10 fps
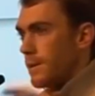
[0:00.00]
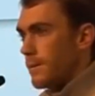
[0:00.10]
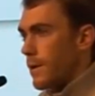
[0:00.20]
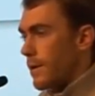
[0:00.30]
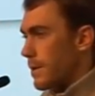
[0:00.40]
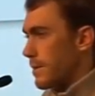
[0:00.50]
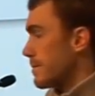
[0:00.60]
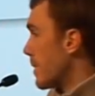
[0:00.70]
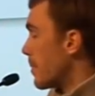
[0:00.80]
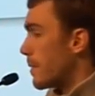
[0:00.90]

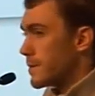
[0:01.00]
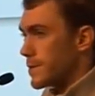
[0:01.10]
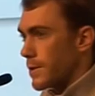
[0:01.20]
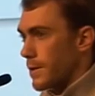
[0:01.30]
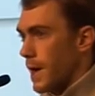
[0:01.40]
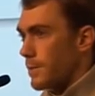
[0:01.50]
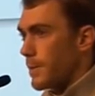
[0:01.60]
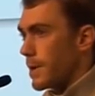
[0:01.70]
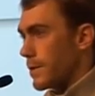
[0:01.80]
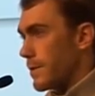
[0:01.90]
above the
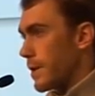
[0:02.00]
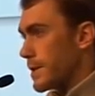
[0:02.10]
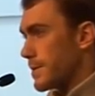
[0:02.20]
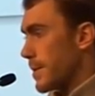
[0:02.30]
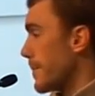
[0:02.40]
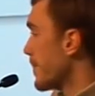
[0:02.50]
IP payload, for example.